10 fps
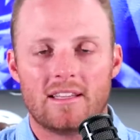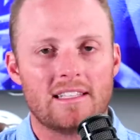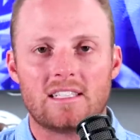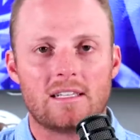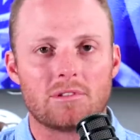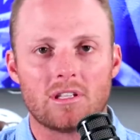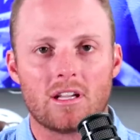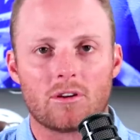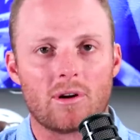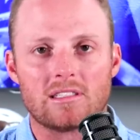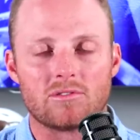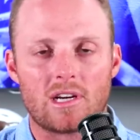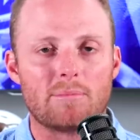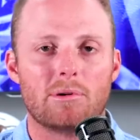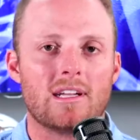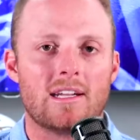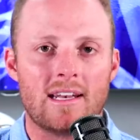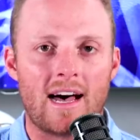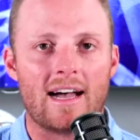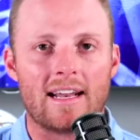that seems a little aggressive. So I'd put it at
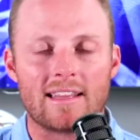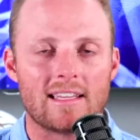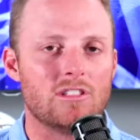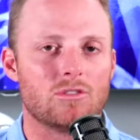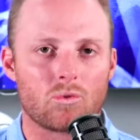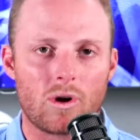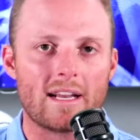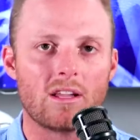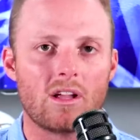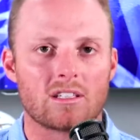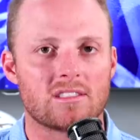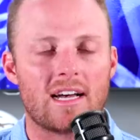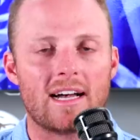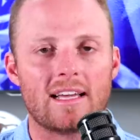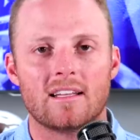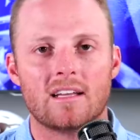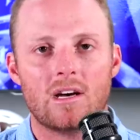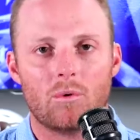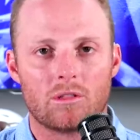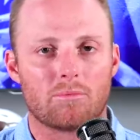9. I think he's right alongside
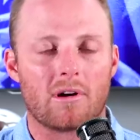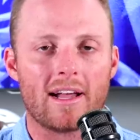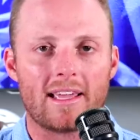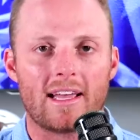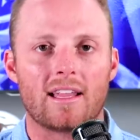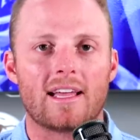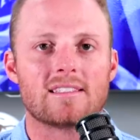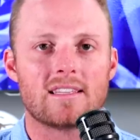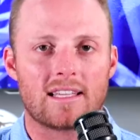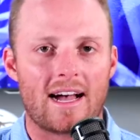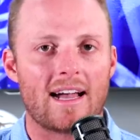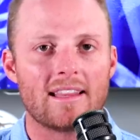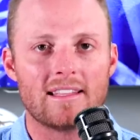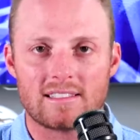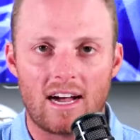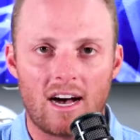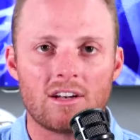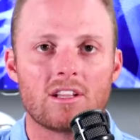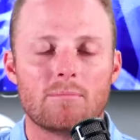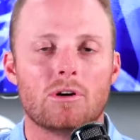with Brian Kelly as the guy that's
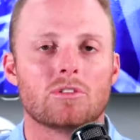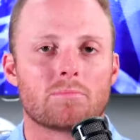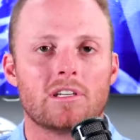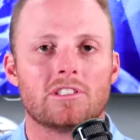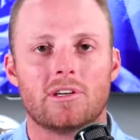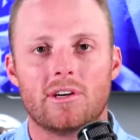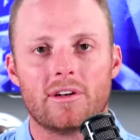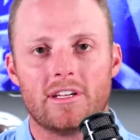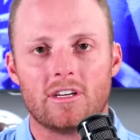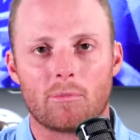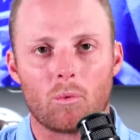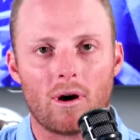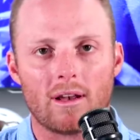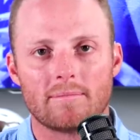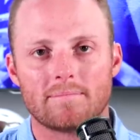under the most pressure here in year number one.